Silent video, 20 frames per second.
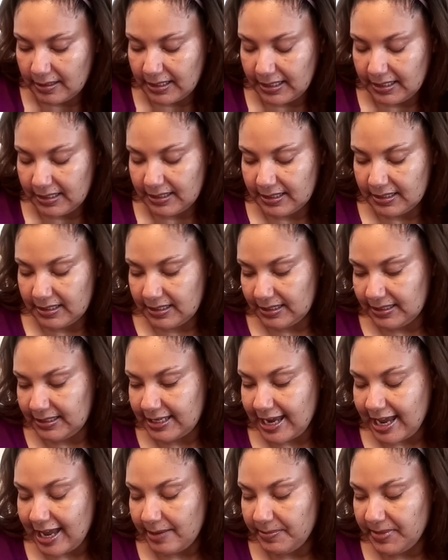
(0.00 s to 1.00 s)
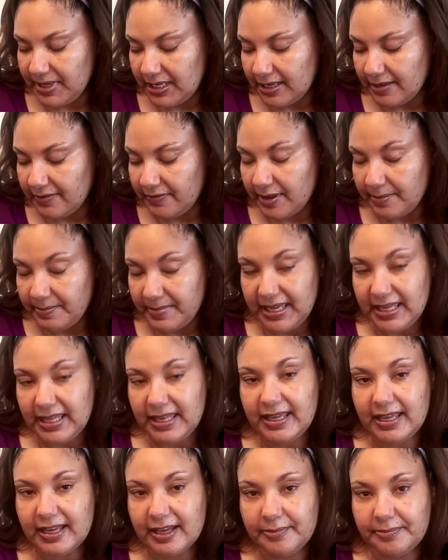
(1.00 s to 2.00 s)
and just a tad bit of the
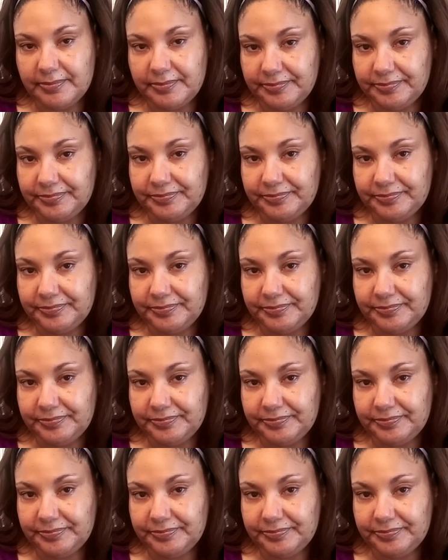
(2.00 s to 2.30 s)
medium.